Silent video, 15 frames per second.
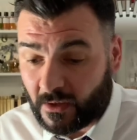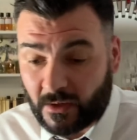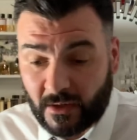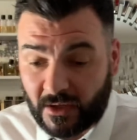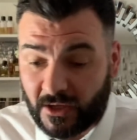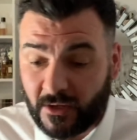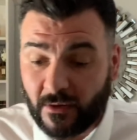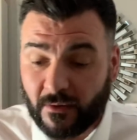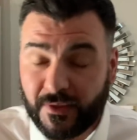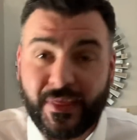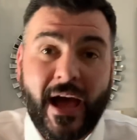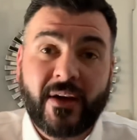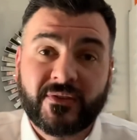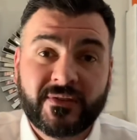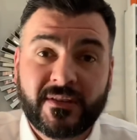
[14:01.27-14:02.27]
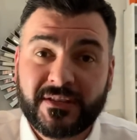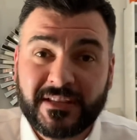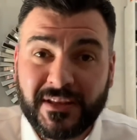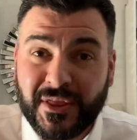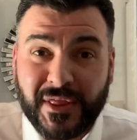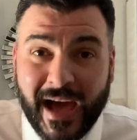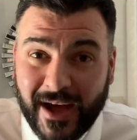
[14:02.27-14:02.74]
you know, thousands
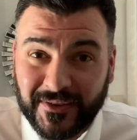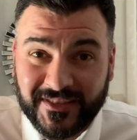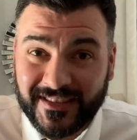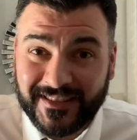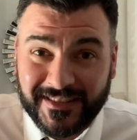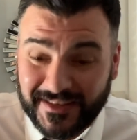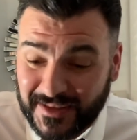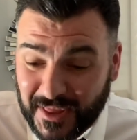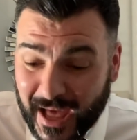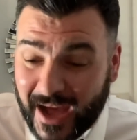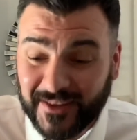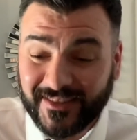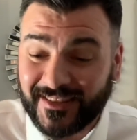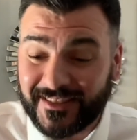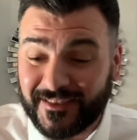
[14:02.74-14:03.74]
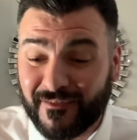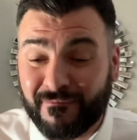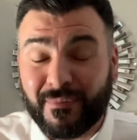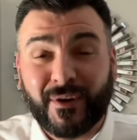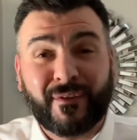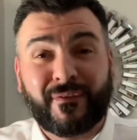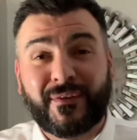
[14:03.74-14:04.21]
and thousands and thousands of
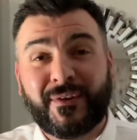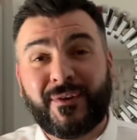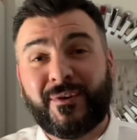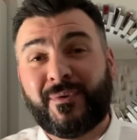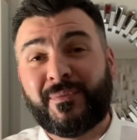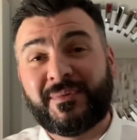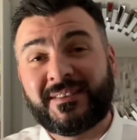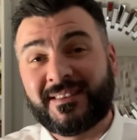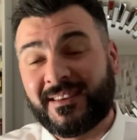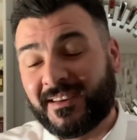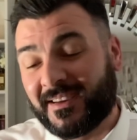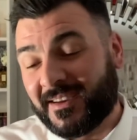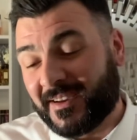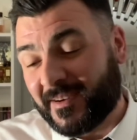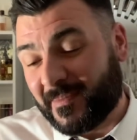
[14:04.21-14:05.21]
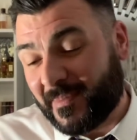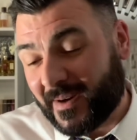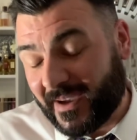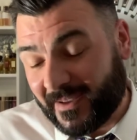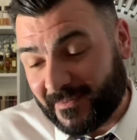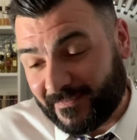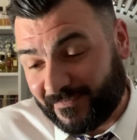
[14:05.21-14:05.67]
perfumes.
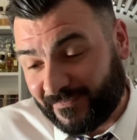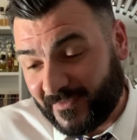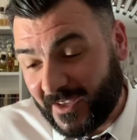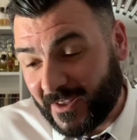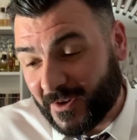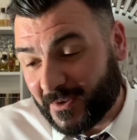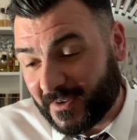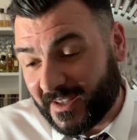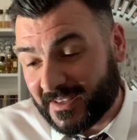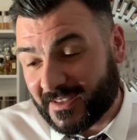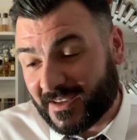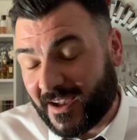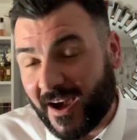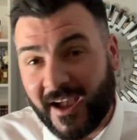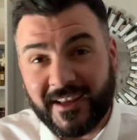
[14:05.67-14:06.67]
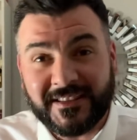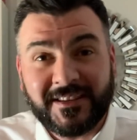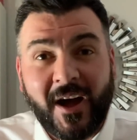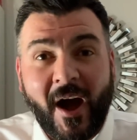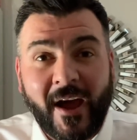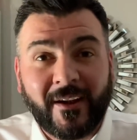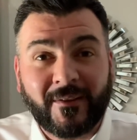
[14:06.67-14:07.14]
But, you know, it's
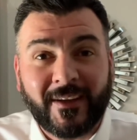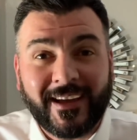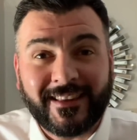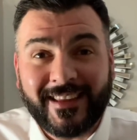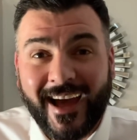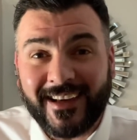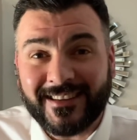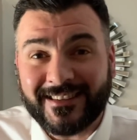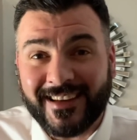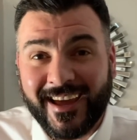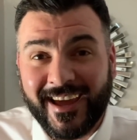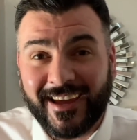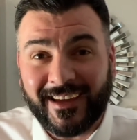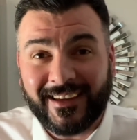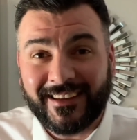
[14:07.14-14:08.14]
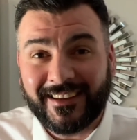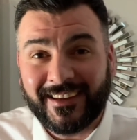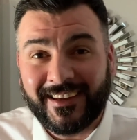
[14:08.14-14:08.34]
kind of like that saying,